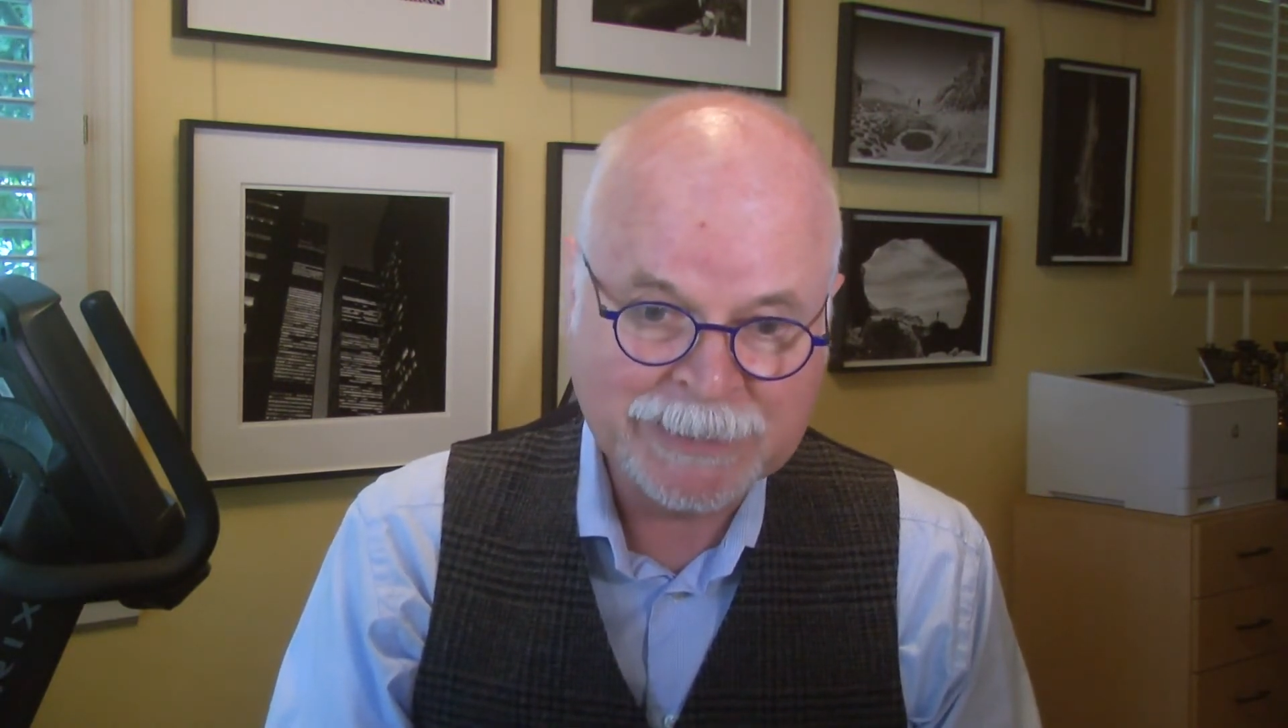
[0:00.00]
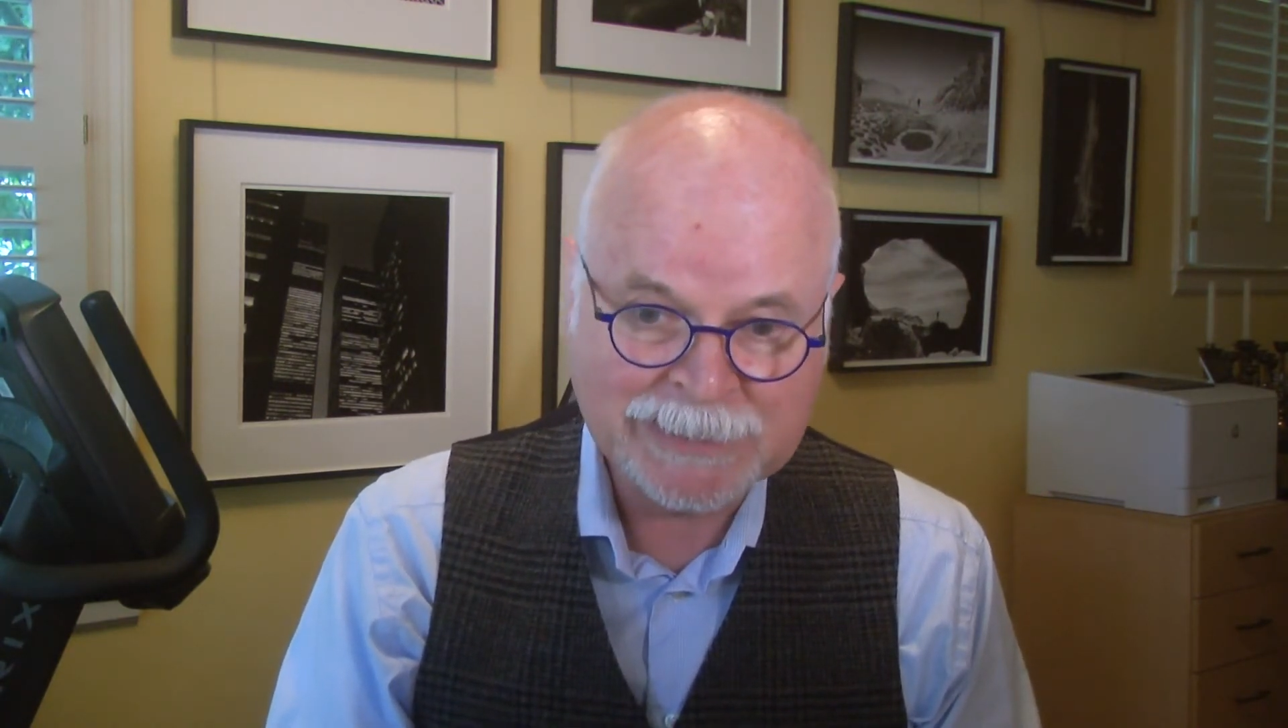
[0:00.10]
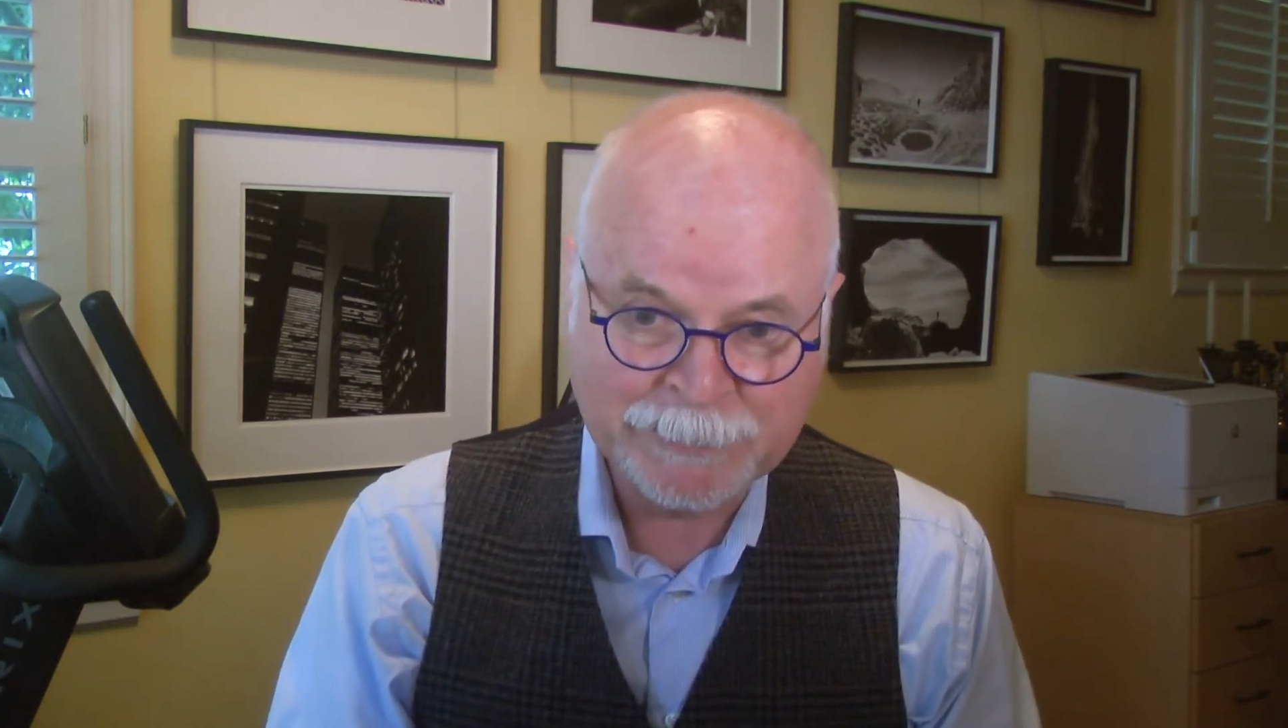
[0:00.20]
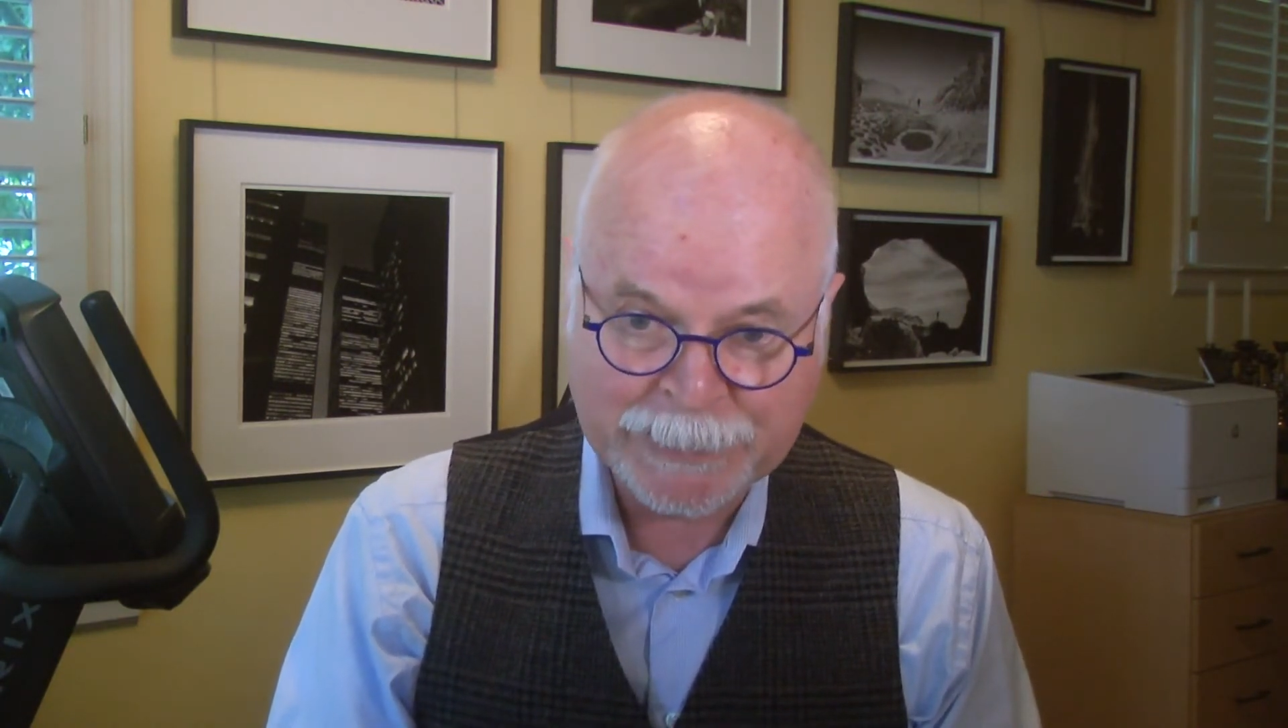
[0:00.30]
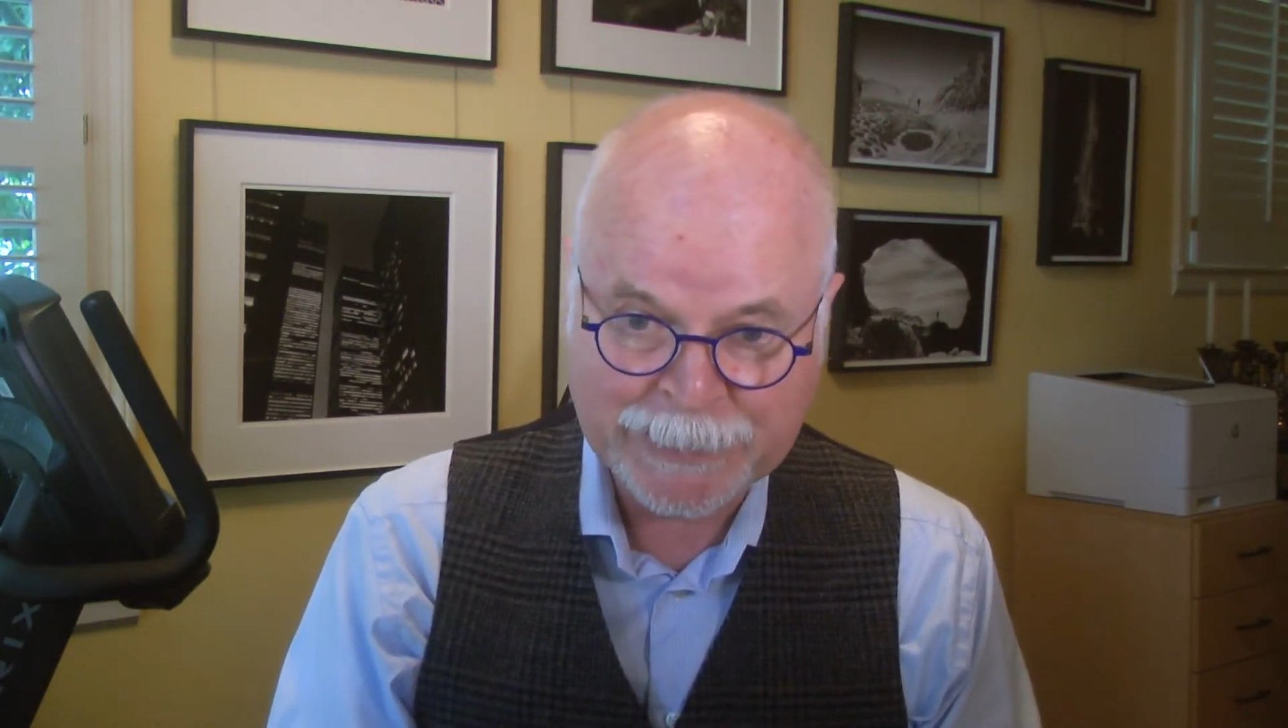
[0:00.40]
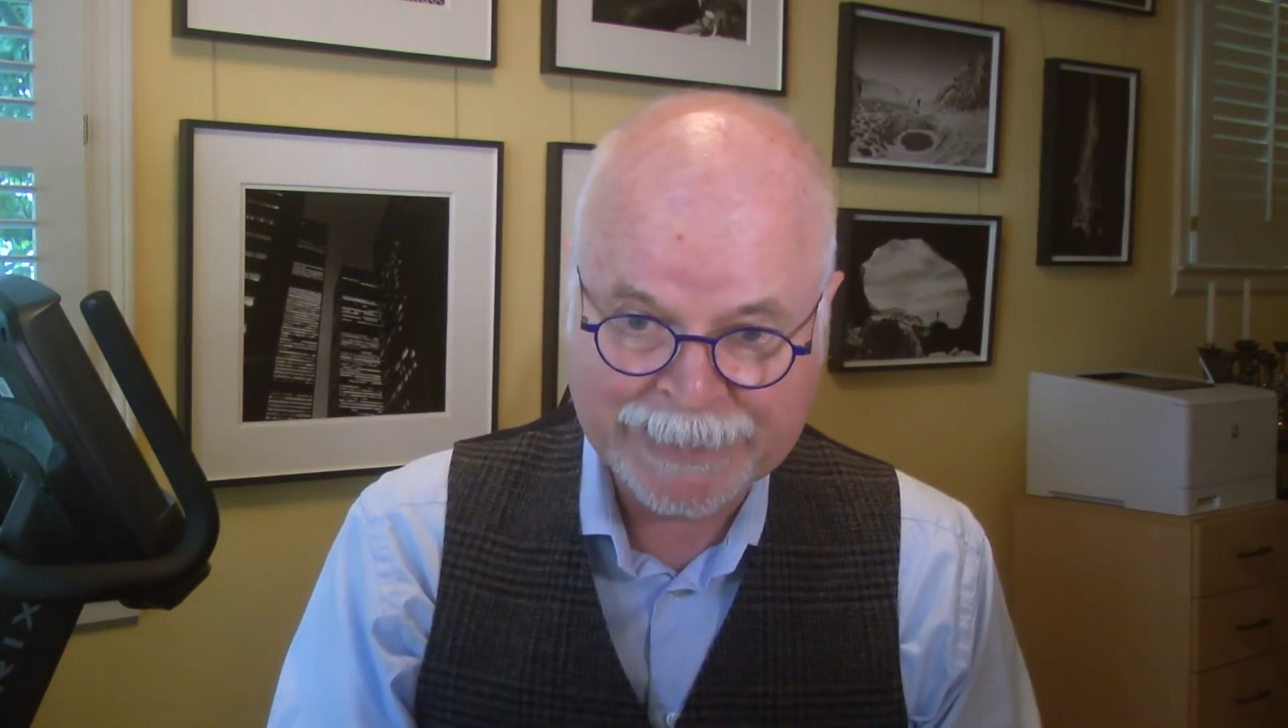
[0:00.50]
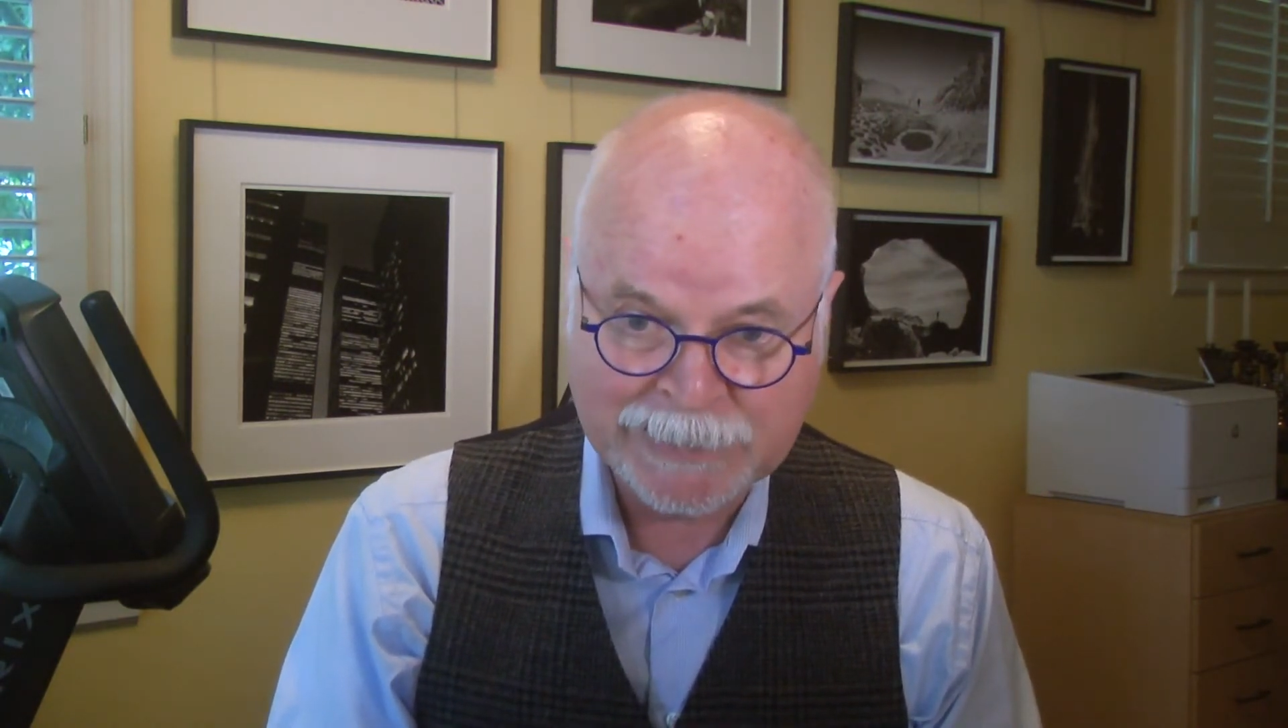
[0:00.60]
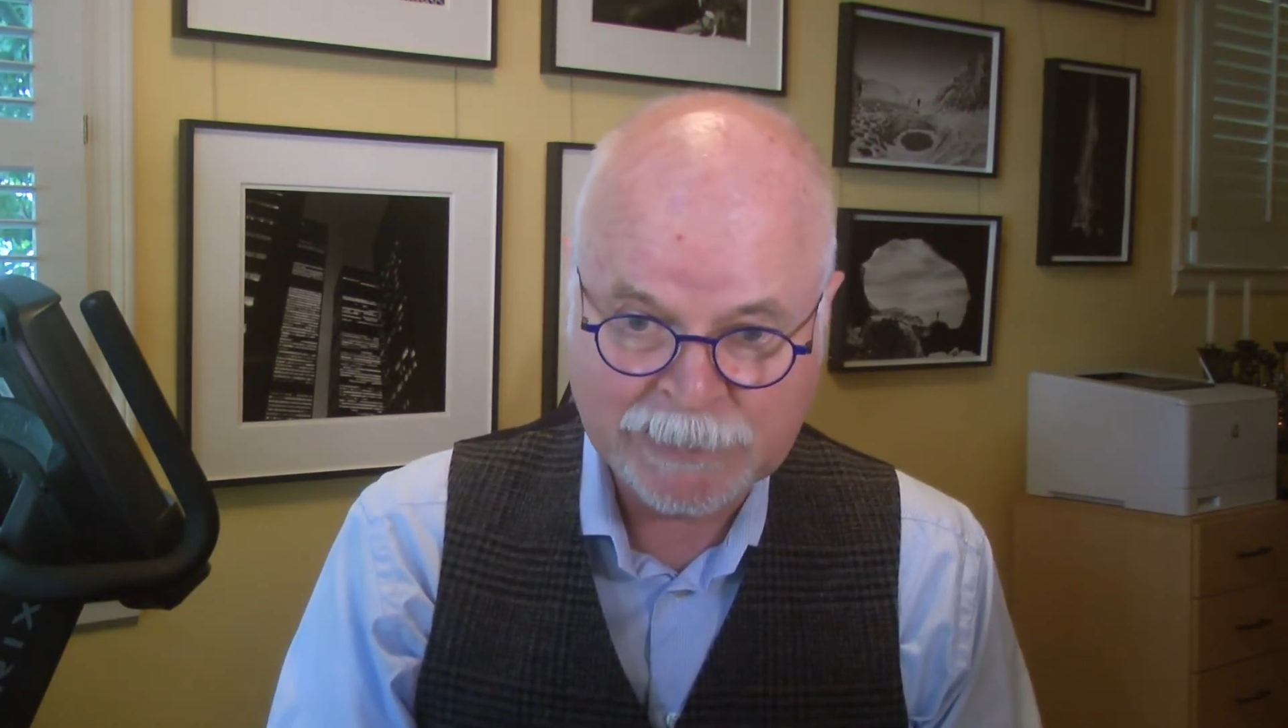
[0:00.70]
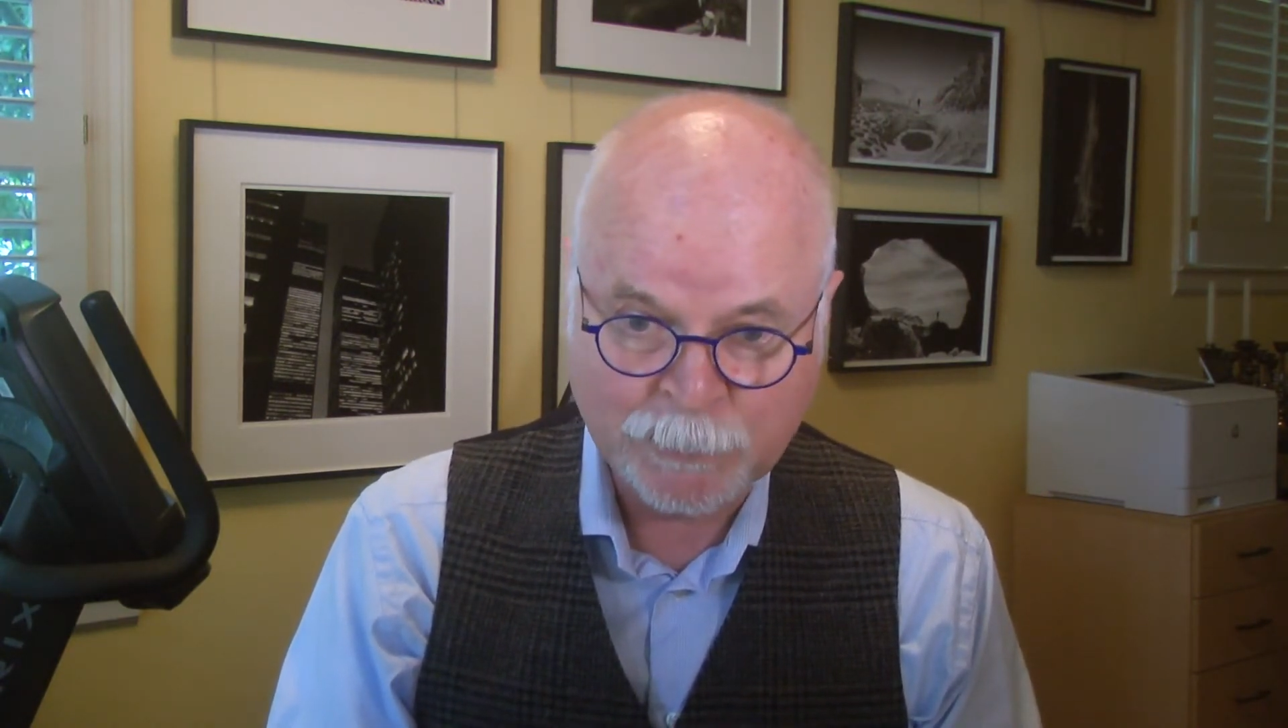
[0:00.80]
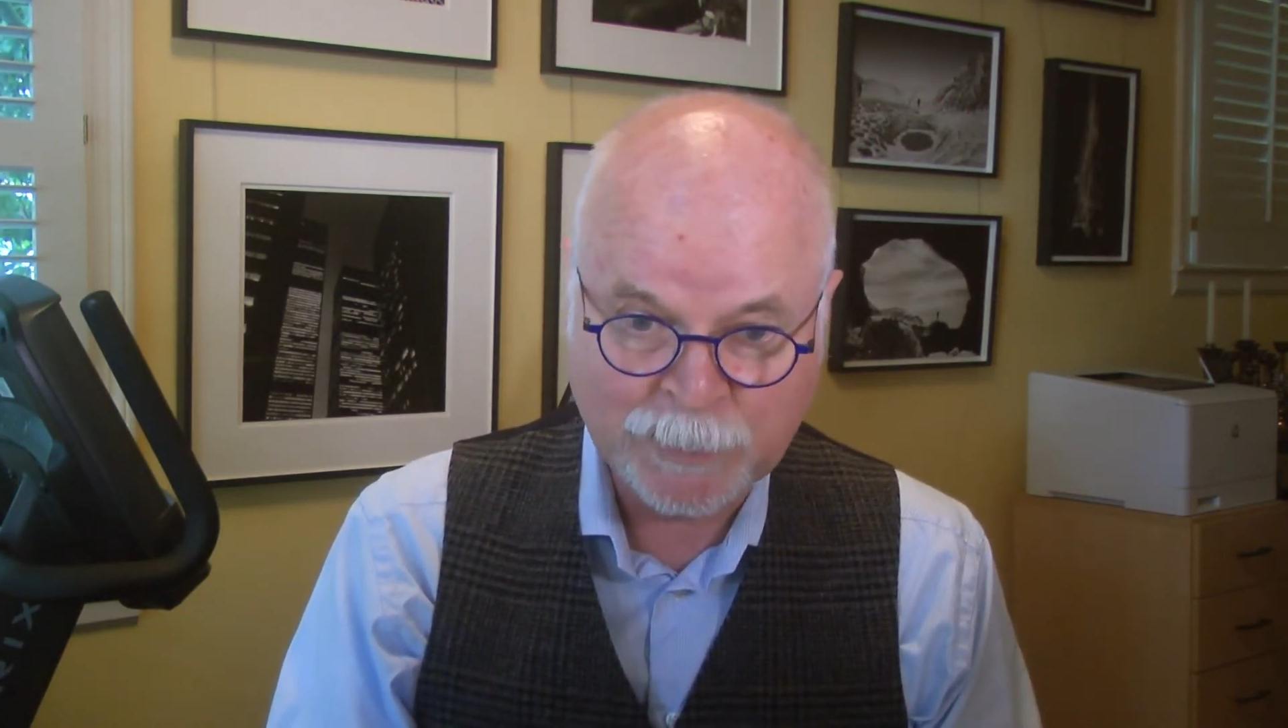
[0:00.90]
experience